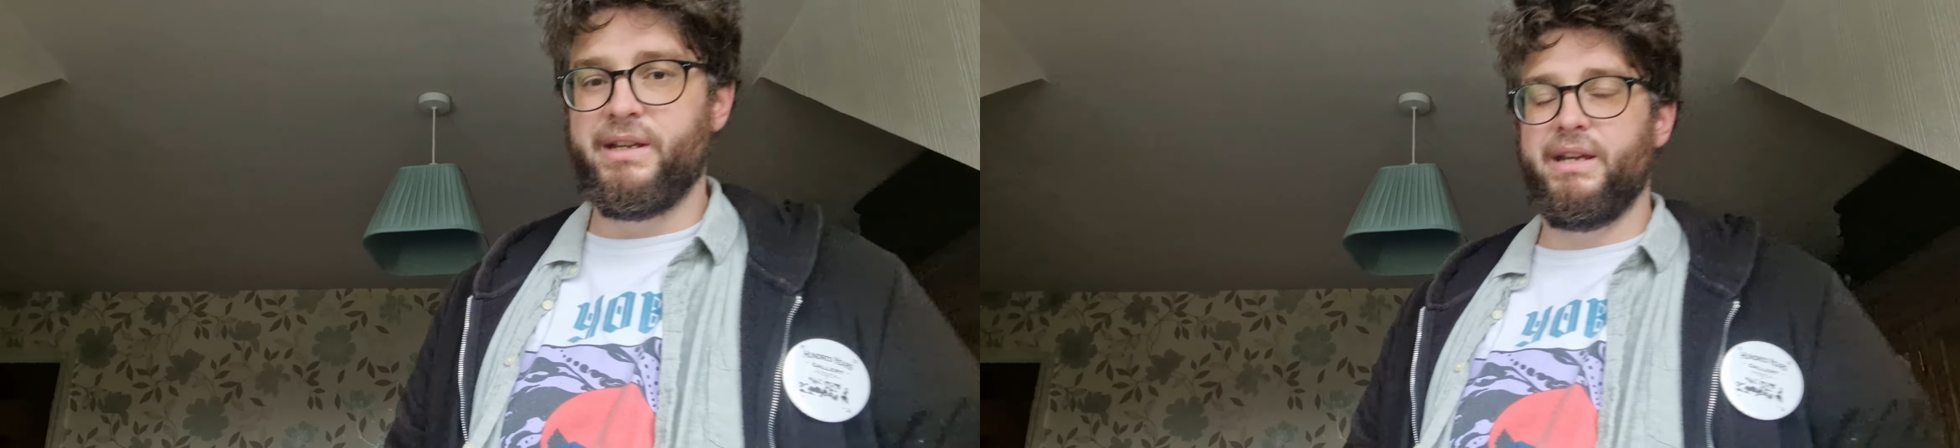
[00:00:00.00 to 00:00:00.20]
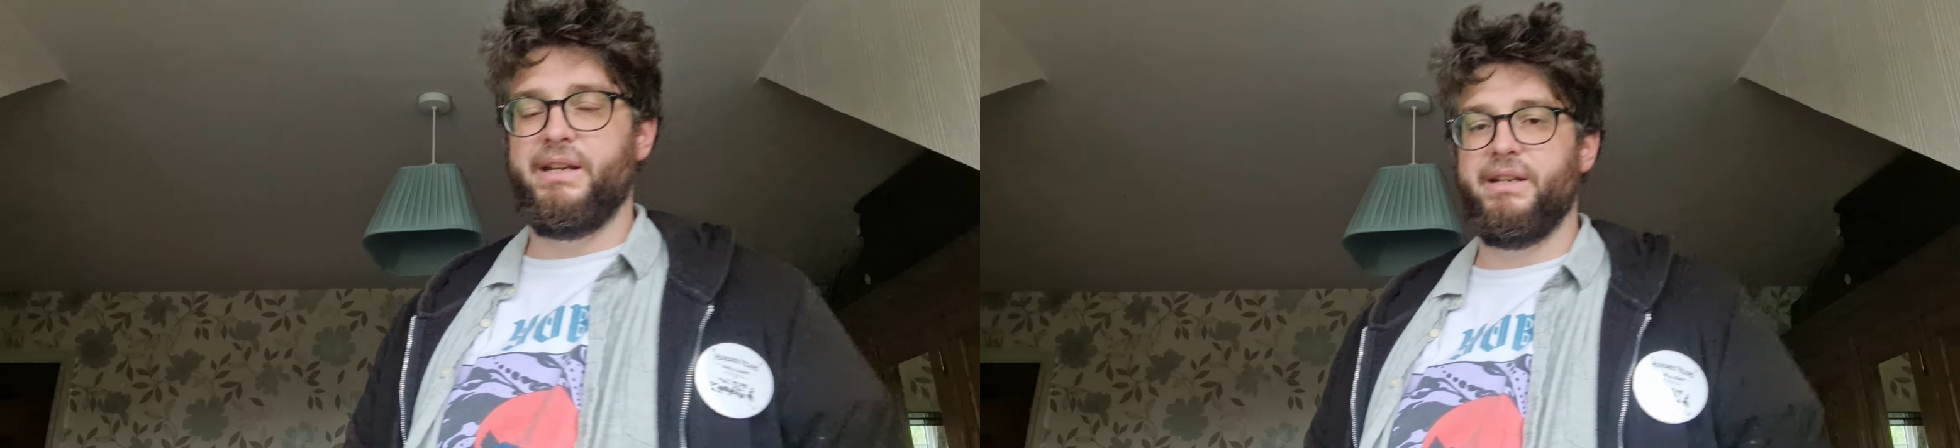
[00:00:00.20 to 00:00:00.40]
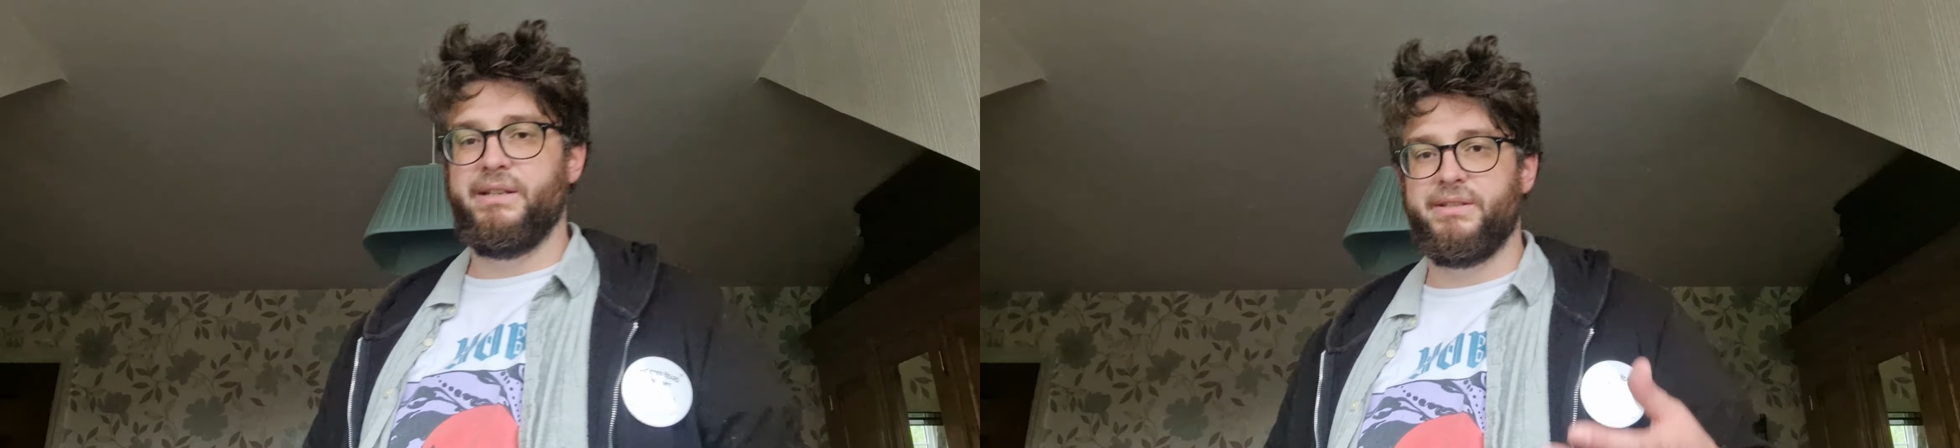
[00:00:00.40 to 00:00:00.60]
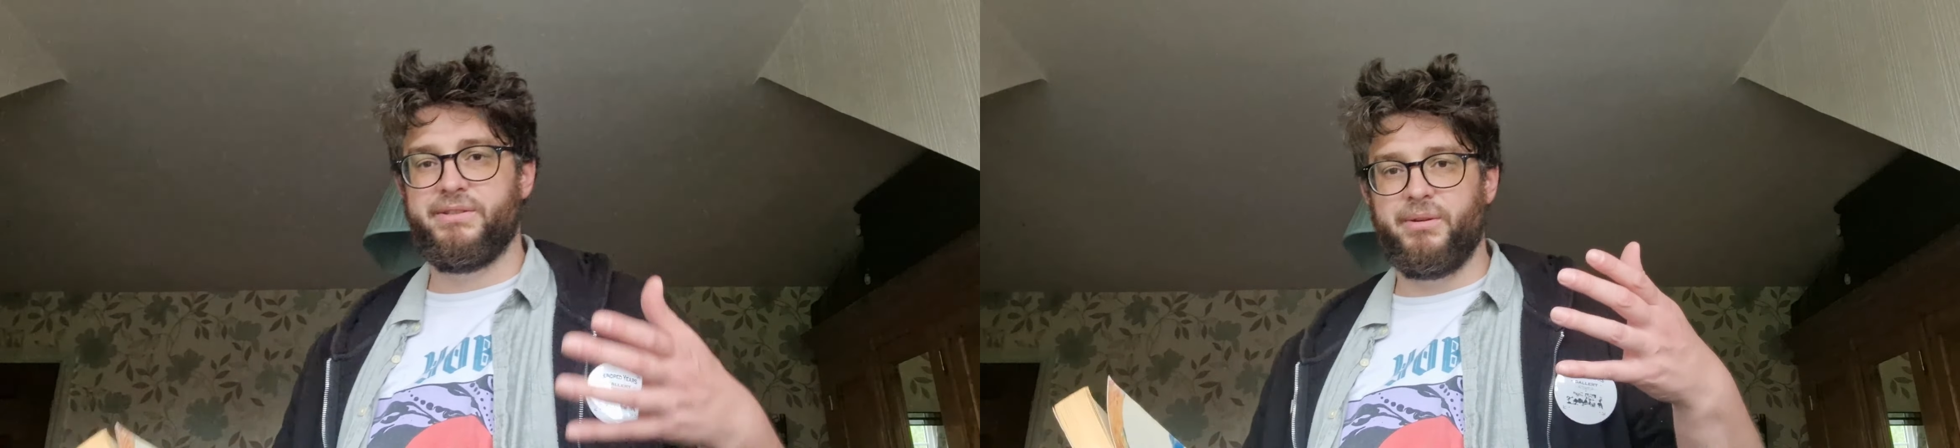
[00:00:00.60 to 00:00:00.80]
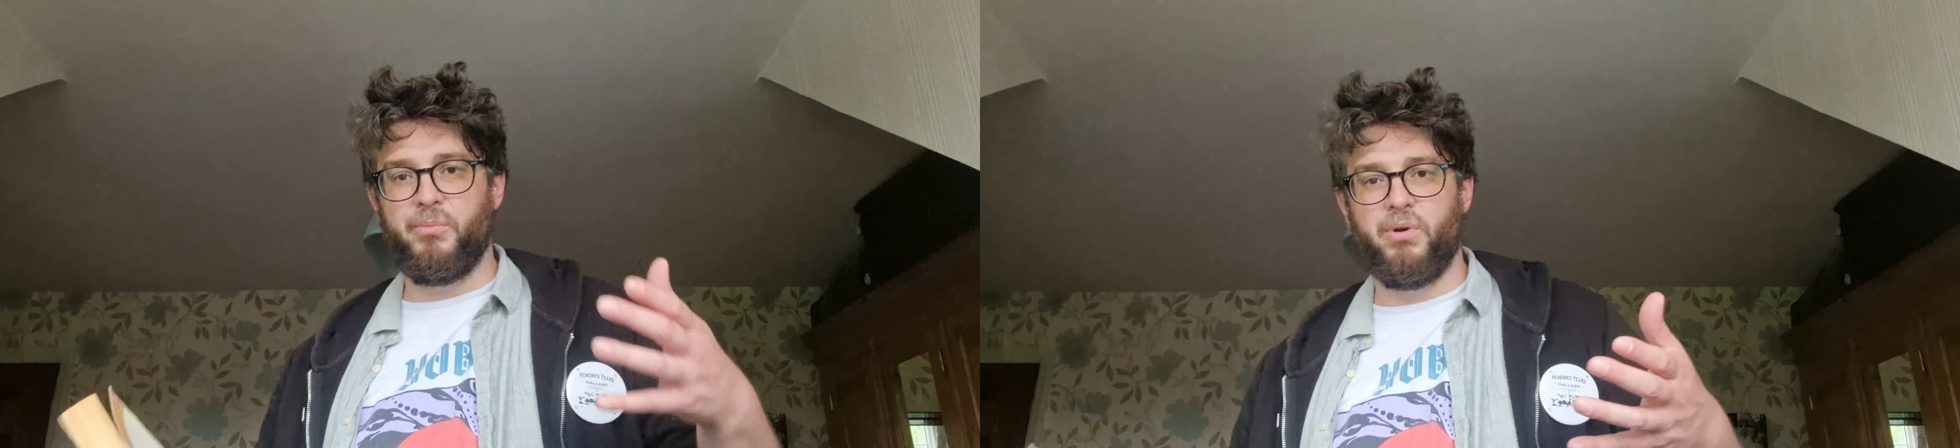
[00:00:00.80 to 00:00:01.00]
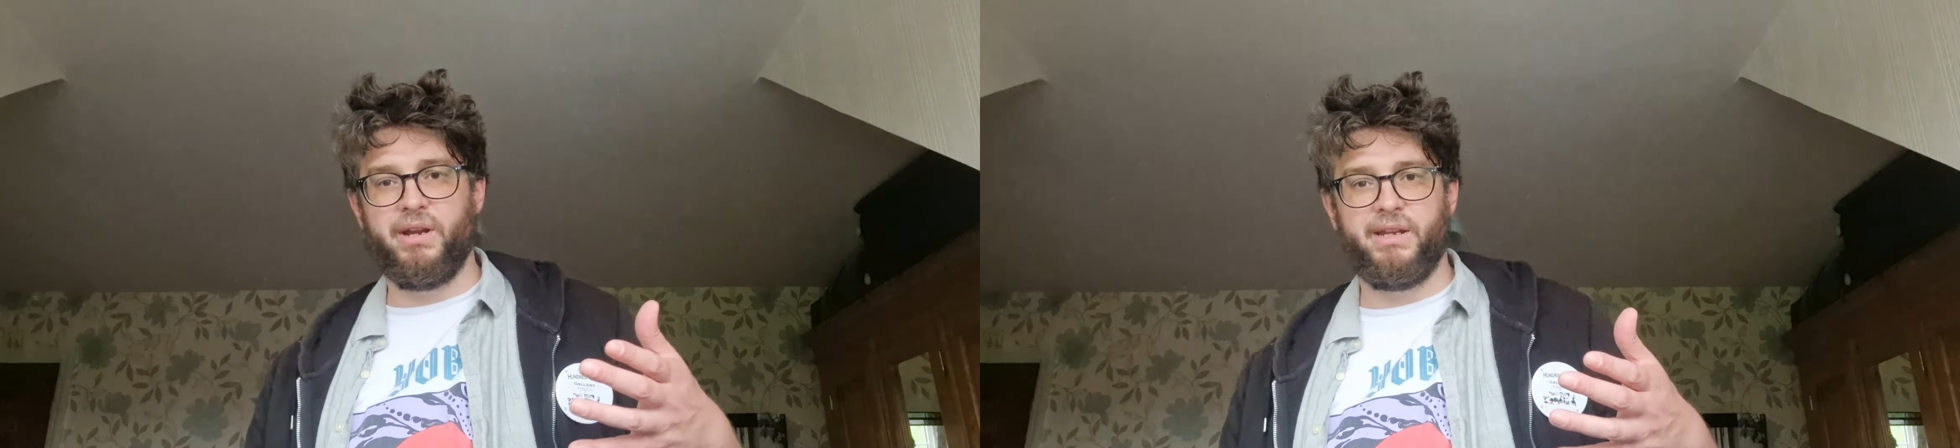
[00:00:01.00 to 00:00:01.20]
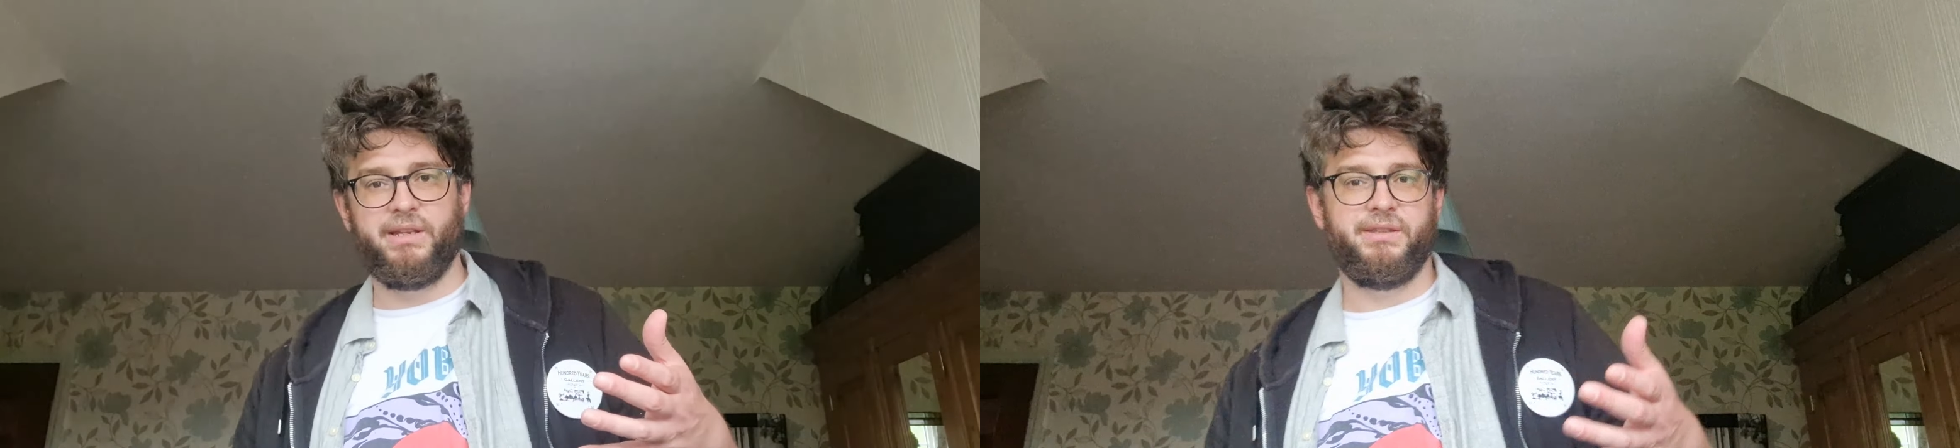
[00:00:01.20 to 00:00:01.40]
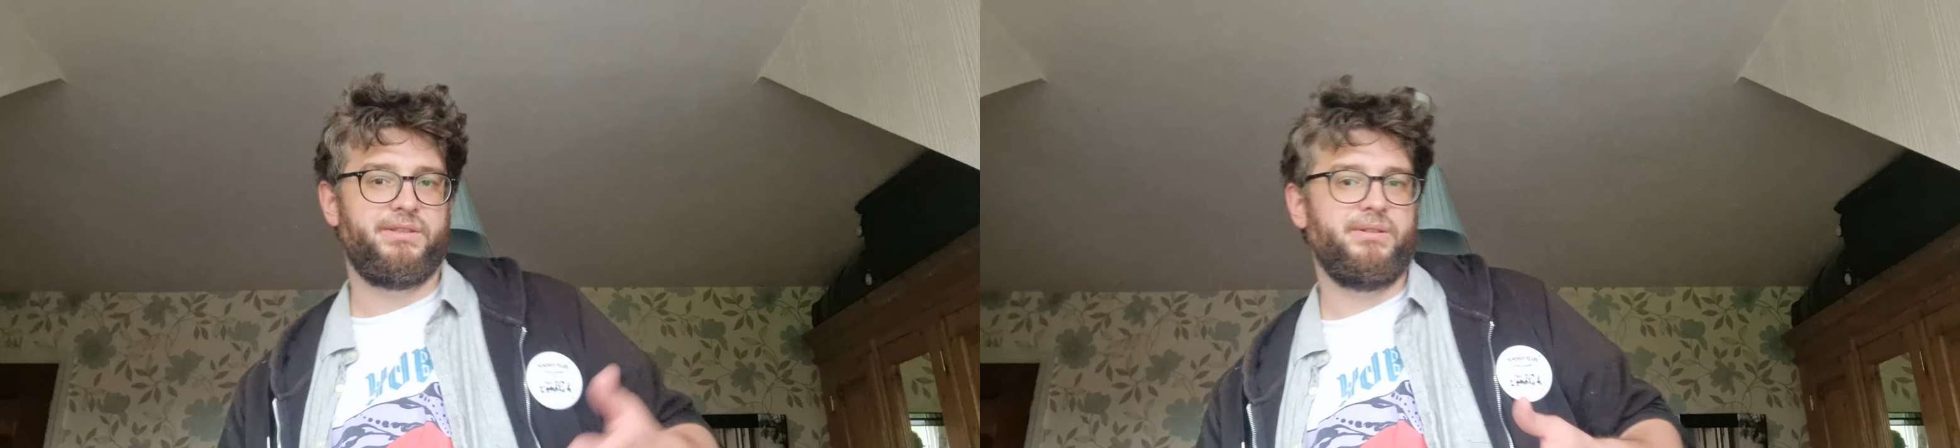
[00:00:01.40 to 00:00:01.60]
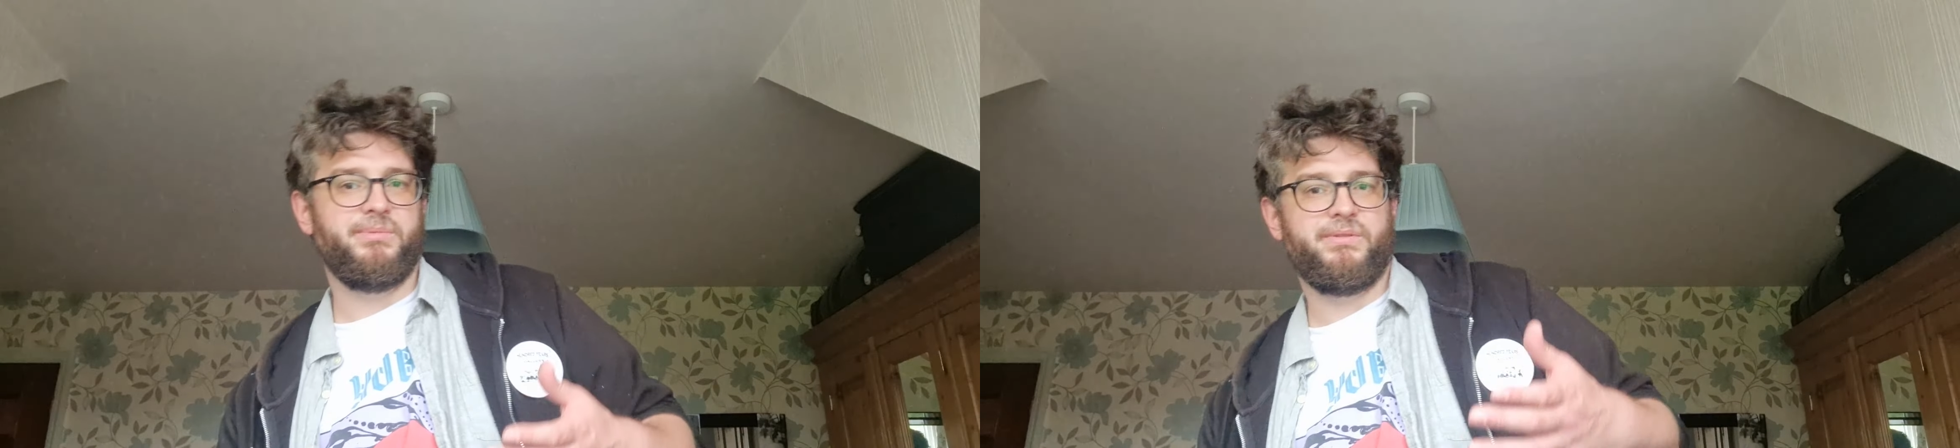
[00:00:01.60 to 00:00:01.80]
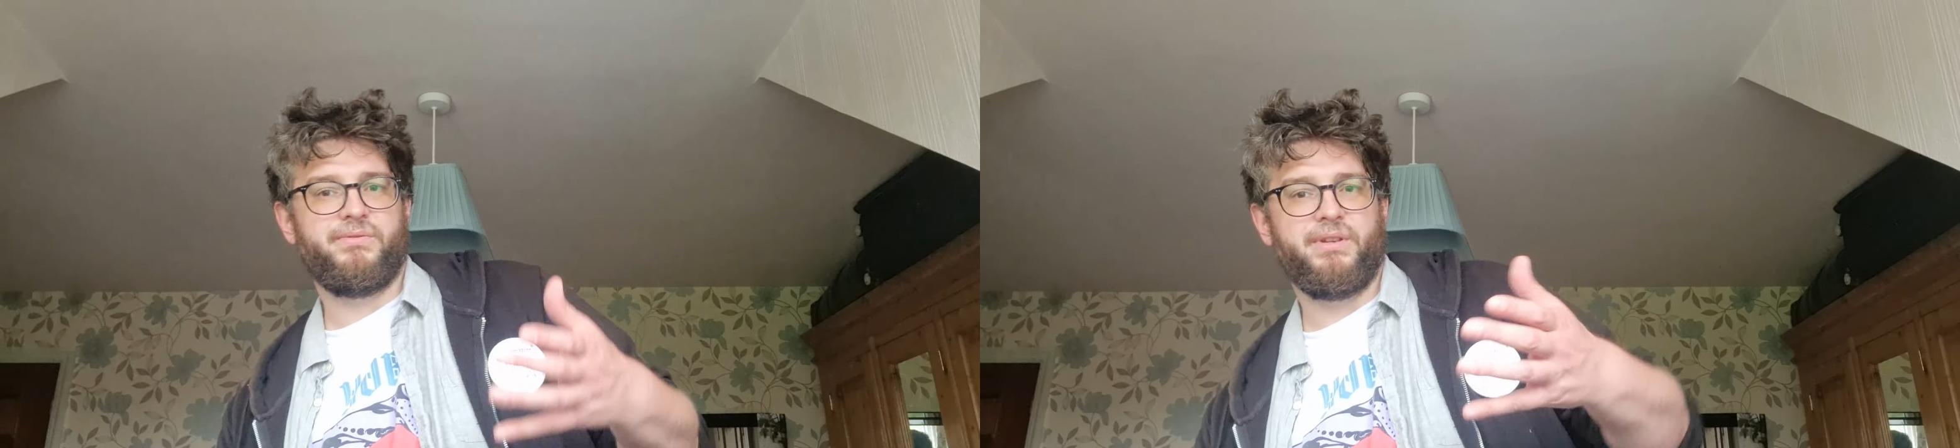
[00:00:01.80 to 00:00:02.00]
in some way in
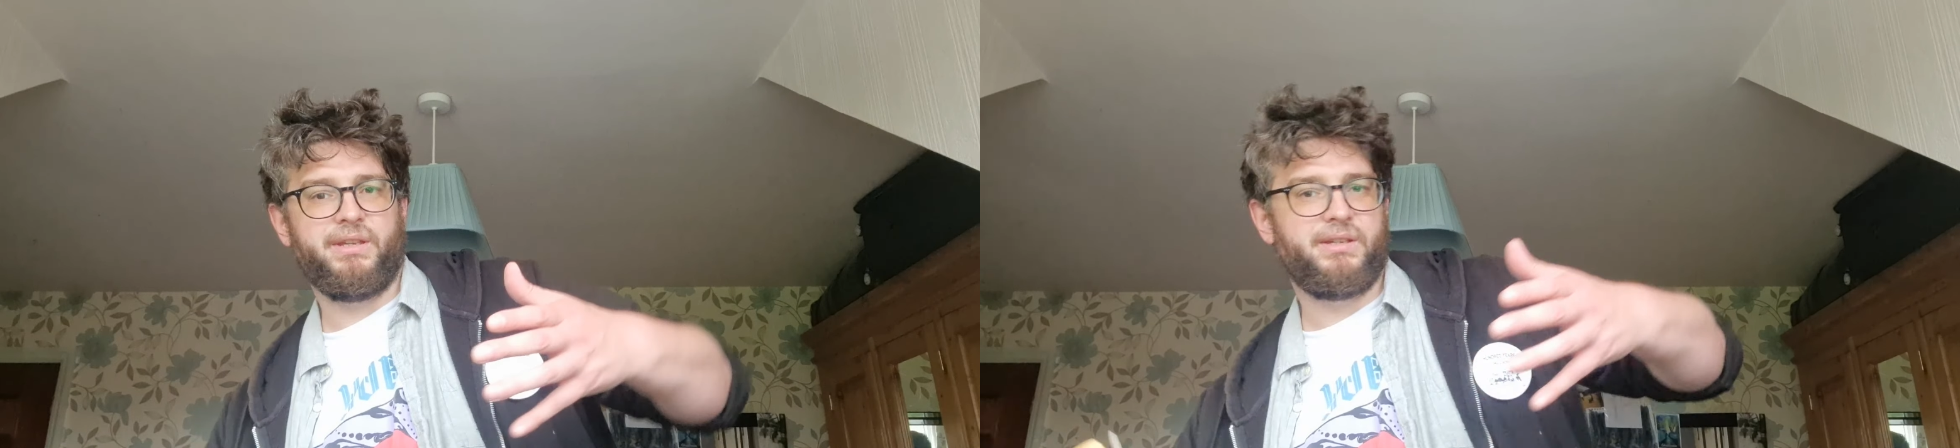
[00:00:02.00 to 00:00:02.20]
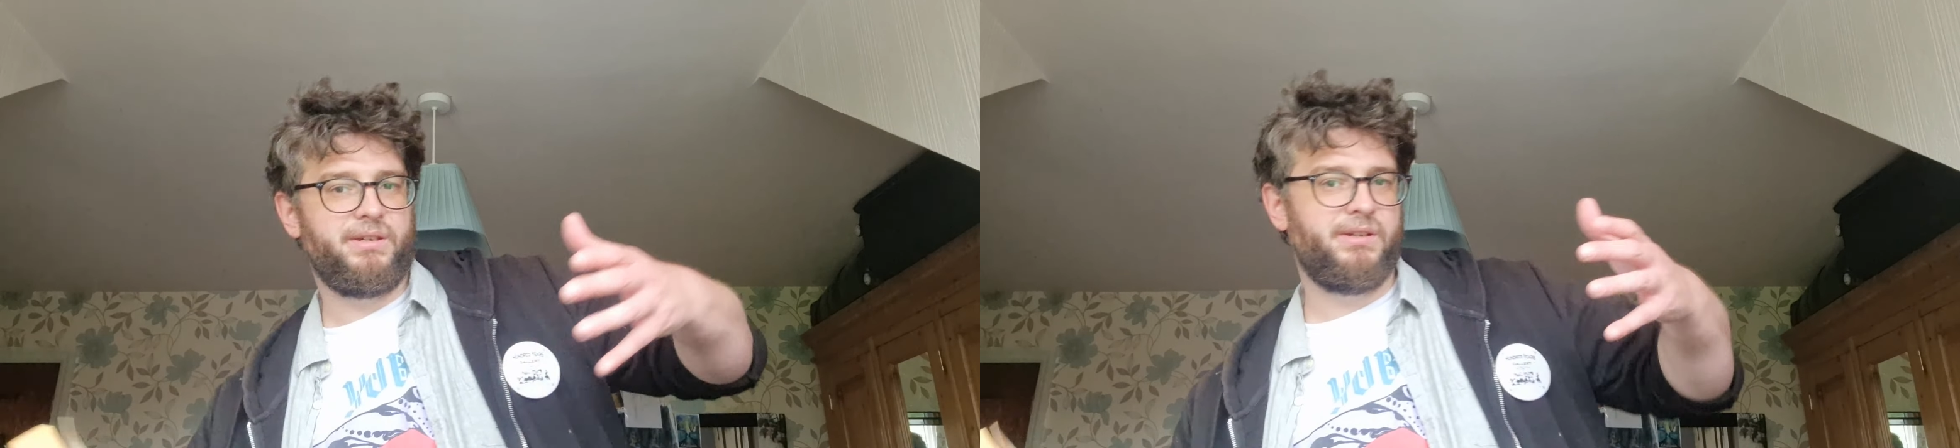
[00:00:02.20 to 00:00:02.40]
terms of like